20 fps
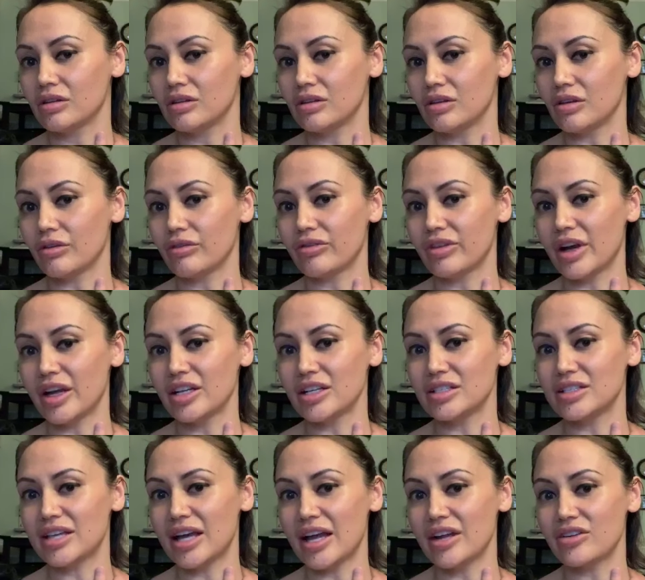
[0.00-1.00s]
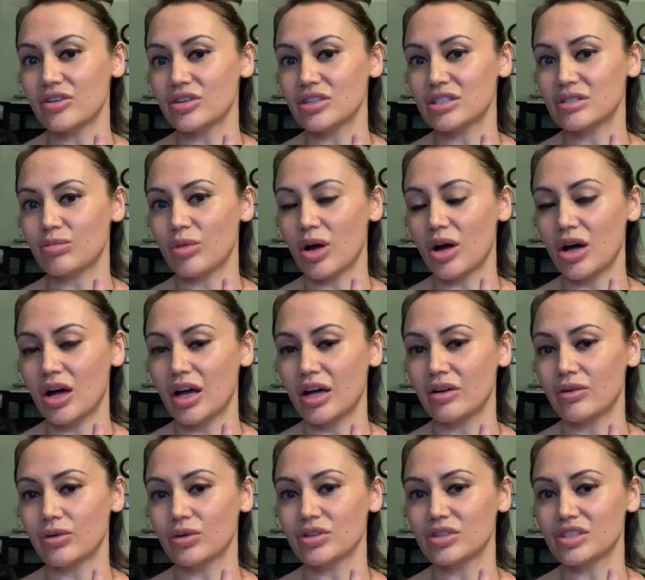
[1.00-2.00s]
you'll find a tender spot
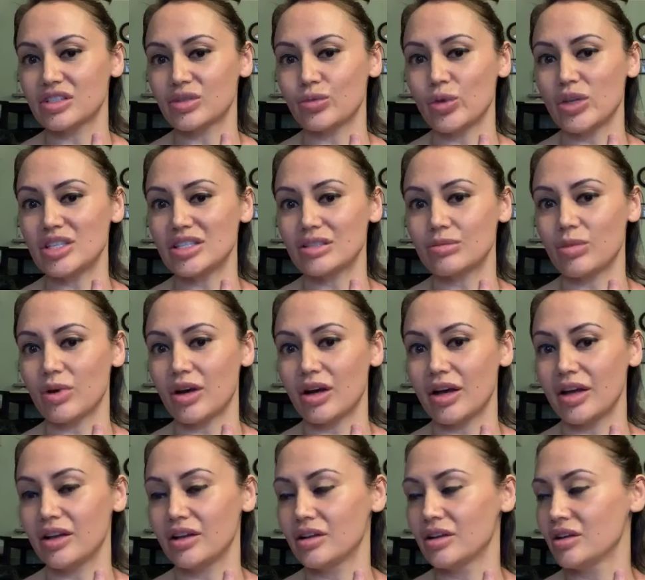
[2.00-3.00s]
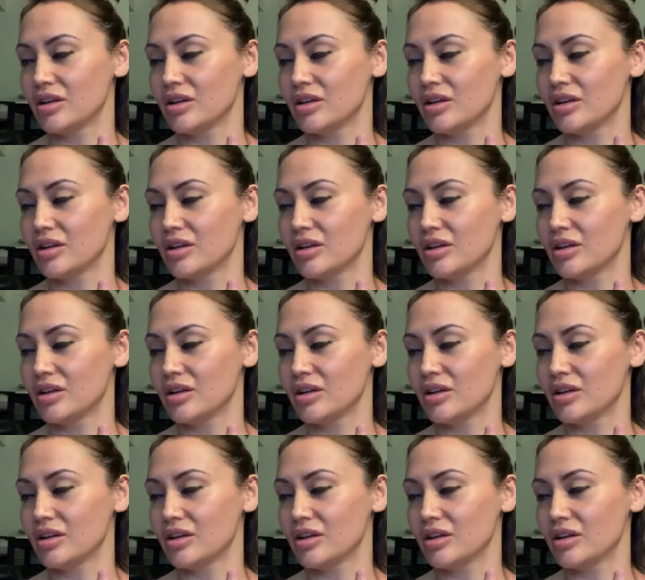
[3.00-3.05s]
or a sweet spot,